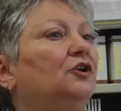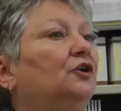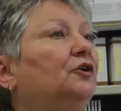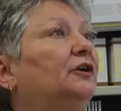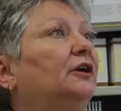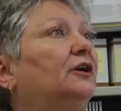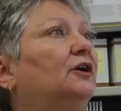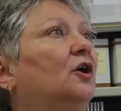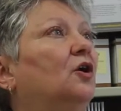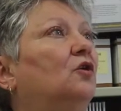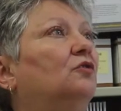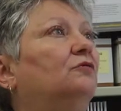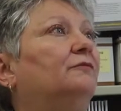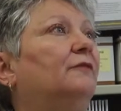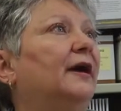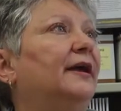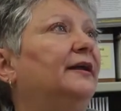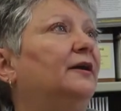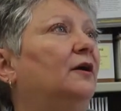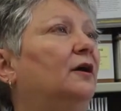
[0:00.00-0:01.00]
You could go
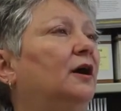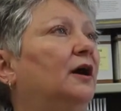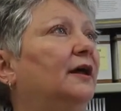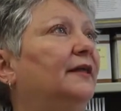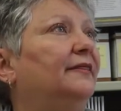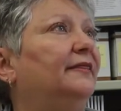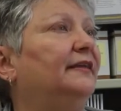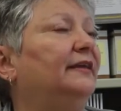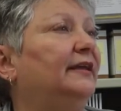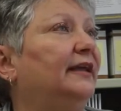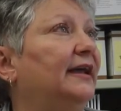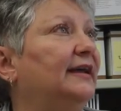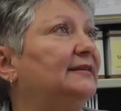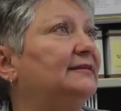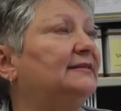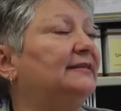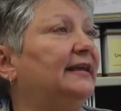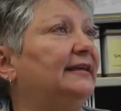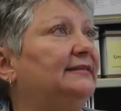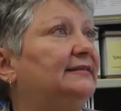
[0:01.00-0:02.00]
right on the
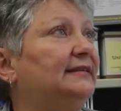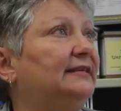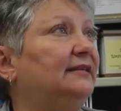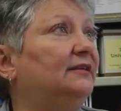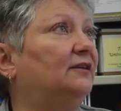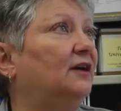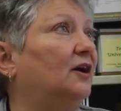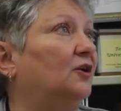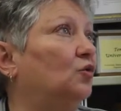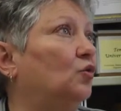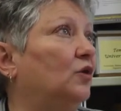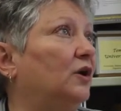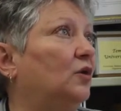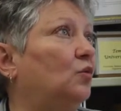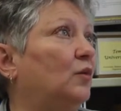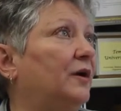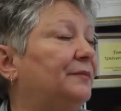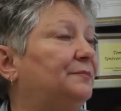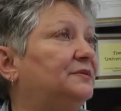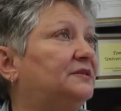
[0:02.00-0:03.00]

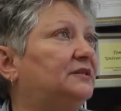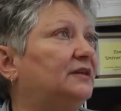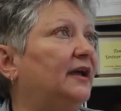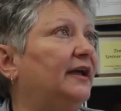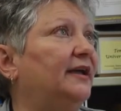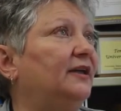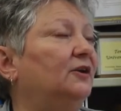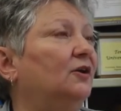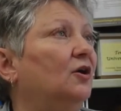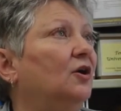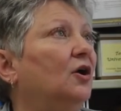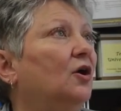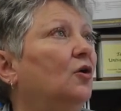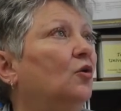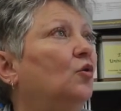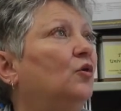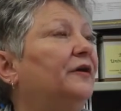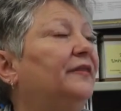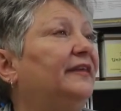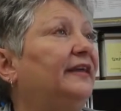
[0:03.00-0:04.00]
SAT.org website
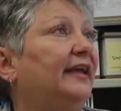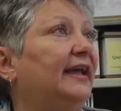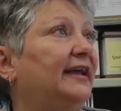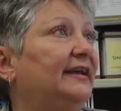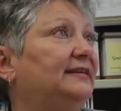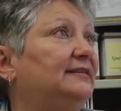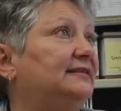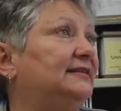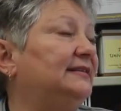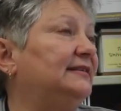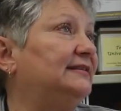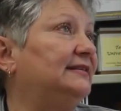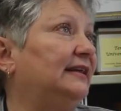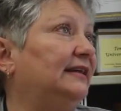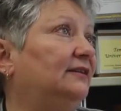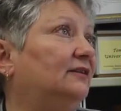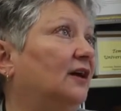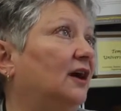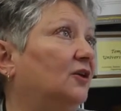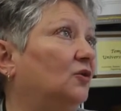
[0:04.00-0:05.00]
or the
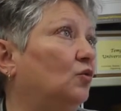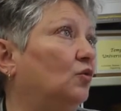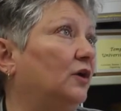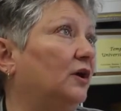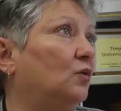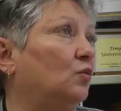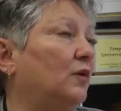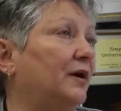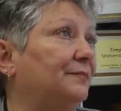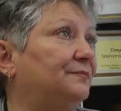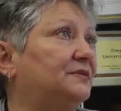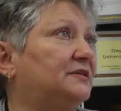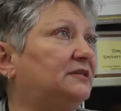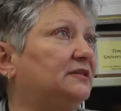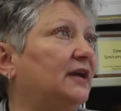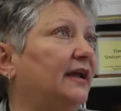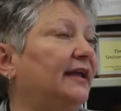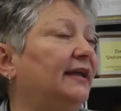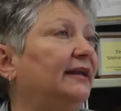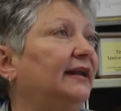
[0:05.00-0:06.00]
ACT.org
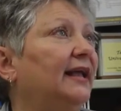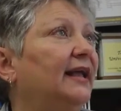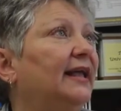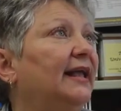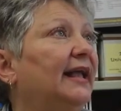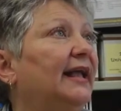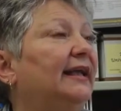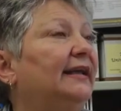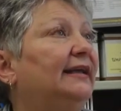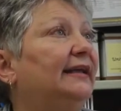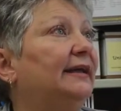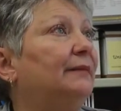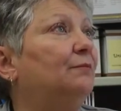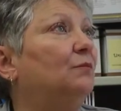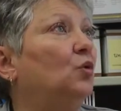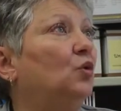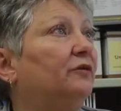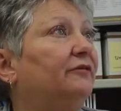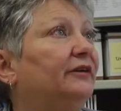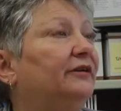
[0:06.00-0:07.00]
website and get
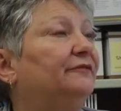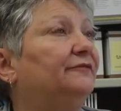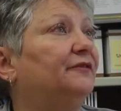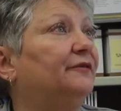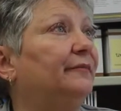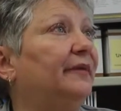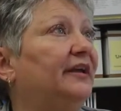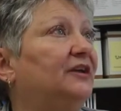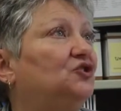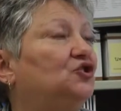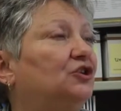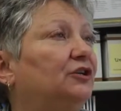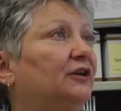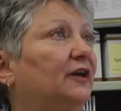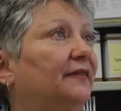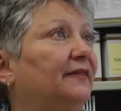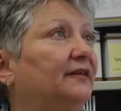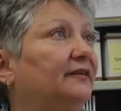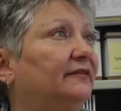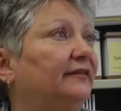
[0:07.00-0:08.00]
more information
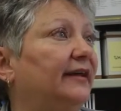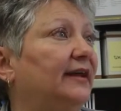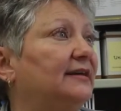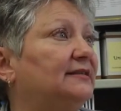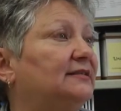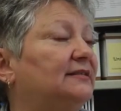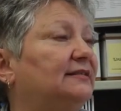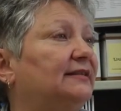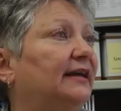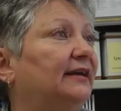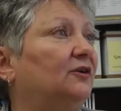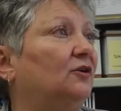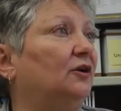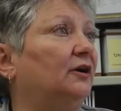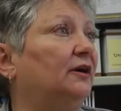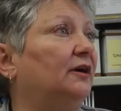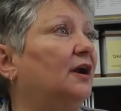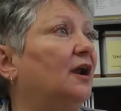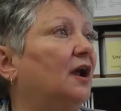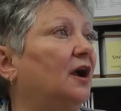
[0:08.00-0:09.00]
on the tests that
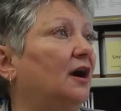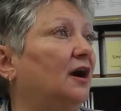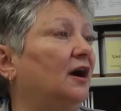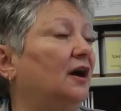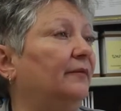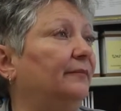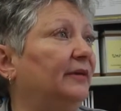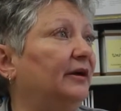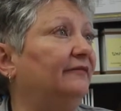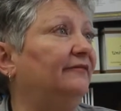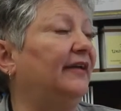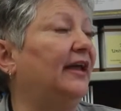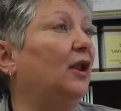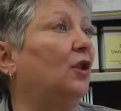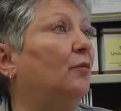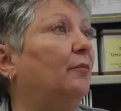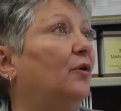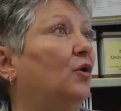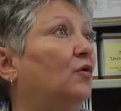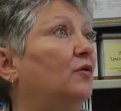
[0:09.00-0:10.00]
are um,
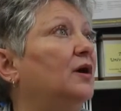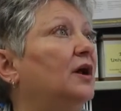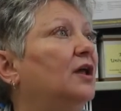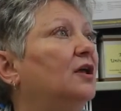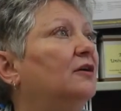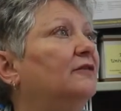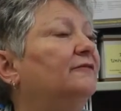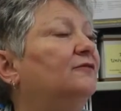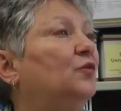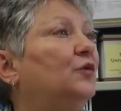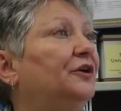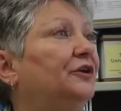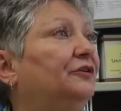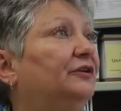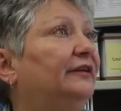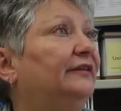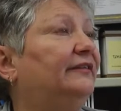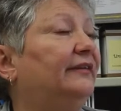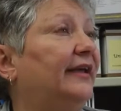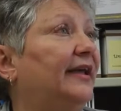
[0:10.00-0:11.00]
available for you
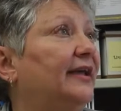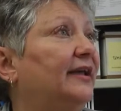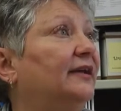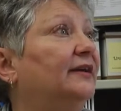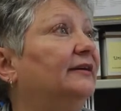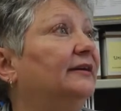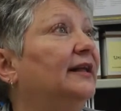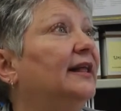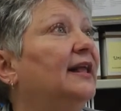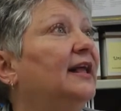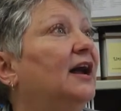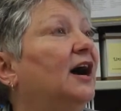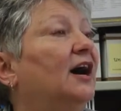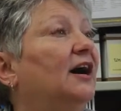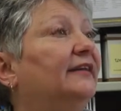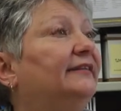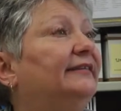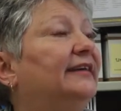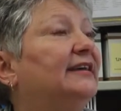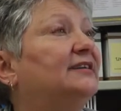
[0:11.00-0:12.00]
to take.
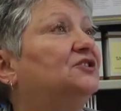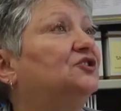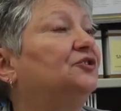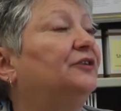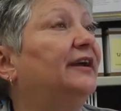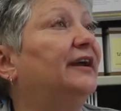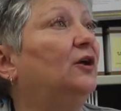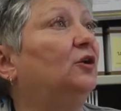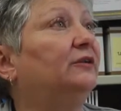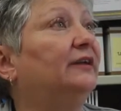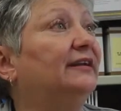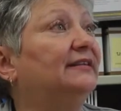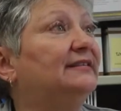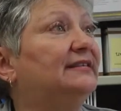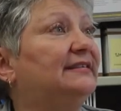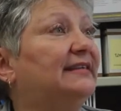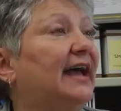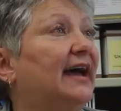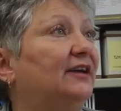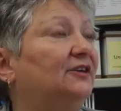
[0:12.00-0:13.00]
Uh, tests are held on
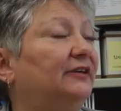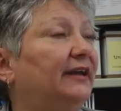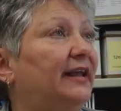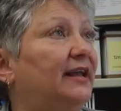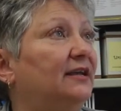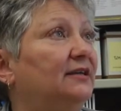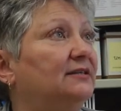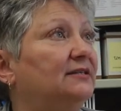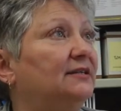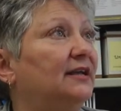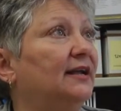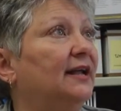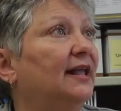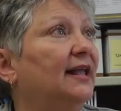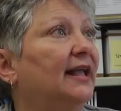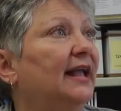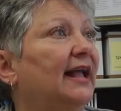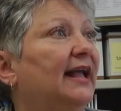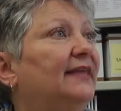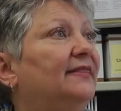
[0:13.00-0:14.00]
Saturdays
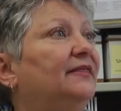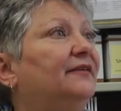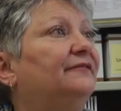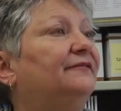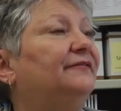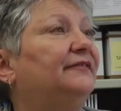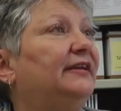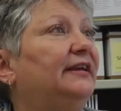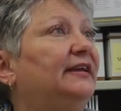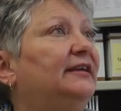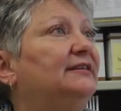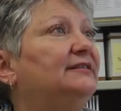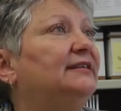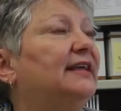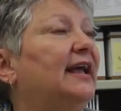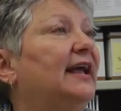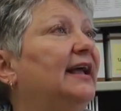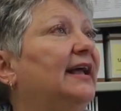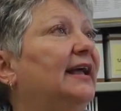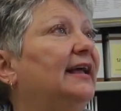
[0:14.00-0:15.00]
and the fees
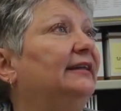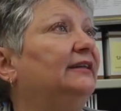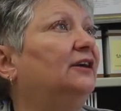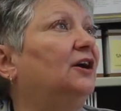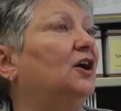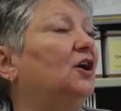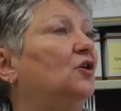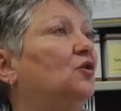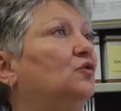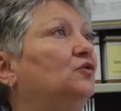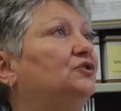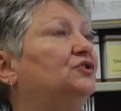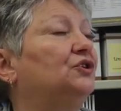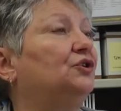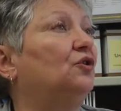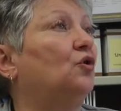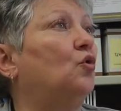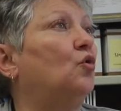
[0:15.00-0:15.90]
and codes are